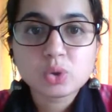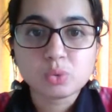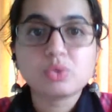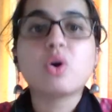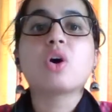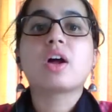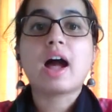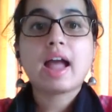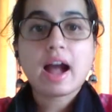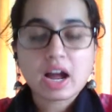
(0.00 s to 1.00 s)
to, or
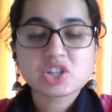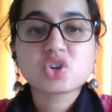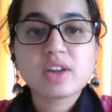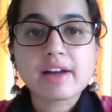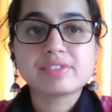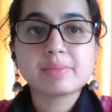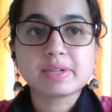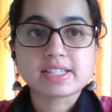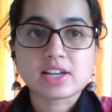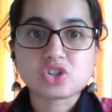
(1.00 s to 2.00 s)
I should have the
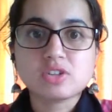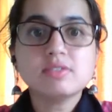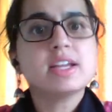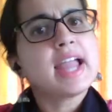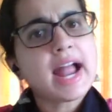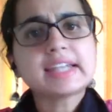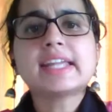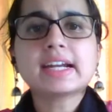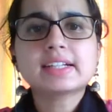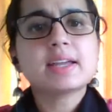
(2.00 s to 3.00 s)
possession, at
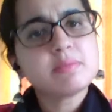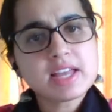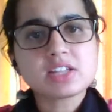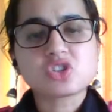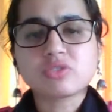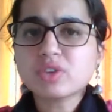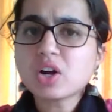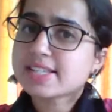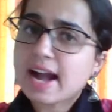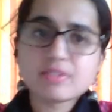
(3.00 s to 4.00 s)
that time, yes, of
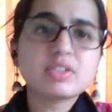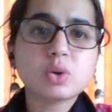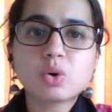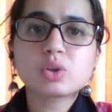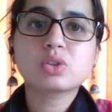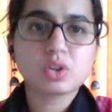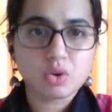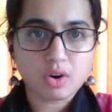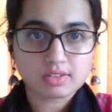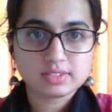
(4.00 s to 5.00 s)
course, I will go to the
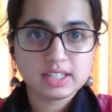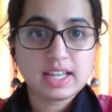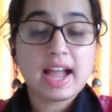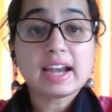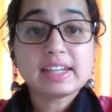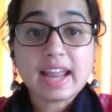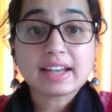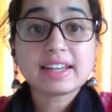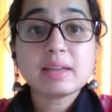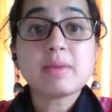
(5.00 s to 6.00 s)
court. At
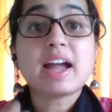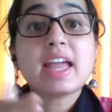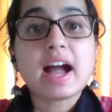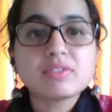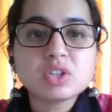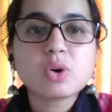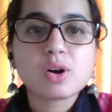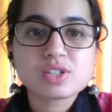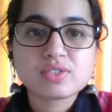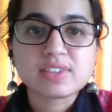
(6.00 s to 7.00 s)
that time, I have the
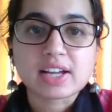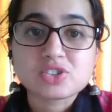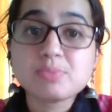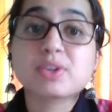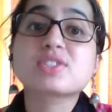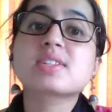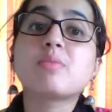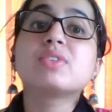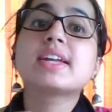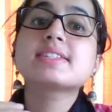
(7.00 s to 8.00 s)
cause of action because
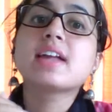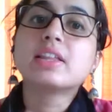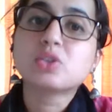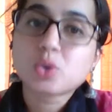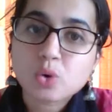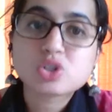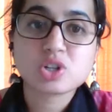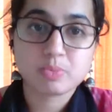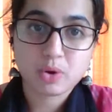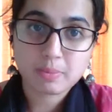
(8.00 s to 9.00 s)
someone has encroached
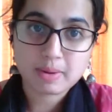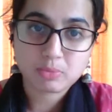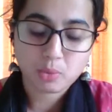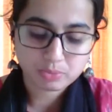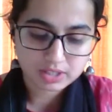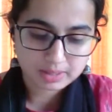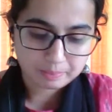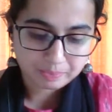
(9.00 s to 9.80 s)
upon my property.